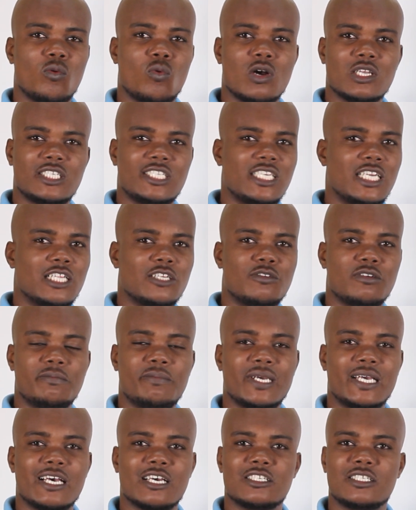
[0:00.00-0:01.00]
Was she angry
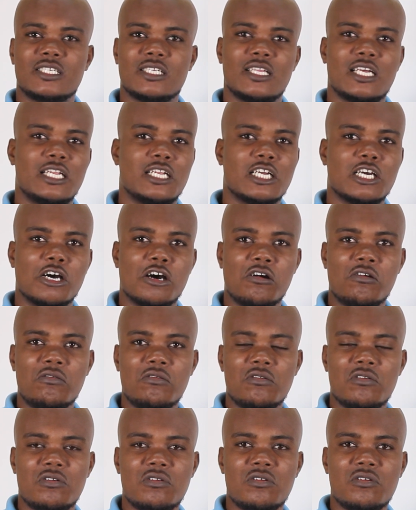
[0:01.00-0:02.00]
because she didn't go?